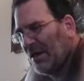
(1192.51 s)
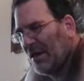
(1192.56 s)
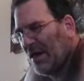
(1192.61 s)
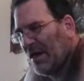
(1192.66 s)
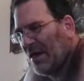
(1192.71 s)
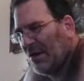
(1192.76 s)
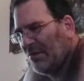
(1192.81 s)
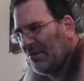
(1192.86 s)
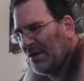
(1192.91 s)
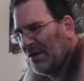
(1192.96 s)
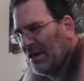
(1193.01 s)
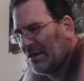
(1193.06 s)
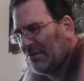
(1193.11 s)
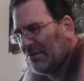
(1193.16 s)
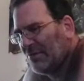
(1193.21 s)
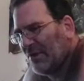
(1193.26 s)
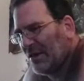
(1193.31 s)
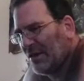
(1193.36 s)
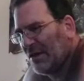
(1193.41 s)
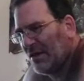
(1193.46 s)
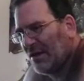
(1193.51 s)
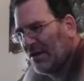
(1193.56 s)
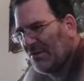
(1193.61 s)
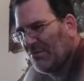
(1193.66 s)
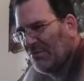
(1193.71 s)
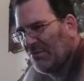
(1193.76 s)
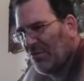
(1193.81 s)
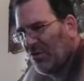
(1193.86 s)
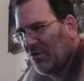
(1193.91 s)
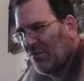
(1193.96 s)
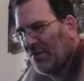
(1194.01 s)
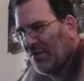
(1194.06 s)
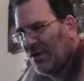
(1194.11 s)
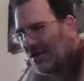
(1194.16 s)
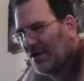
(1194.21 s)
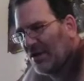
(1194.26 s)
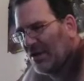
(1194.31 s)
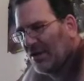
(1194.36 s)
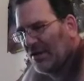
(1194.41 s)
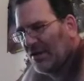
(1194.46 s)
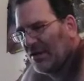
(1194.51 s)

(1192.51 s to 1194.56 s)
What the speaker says: now, less money, more money.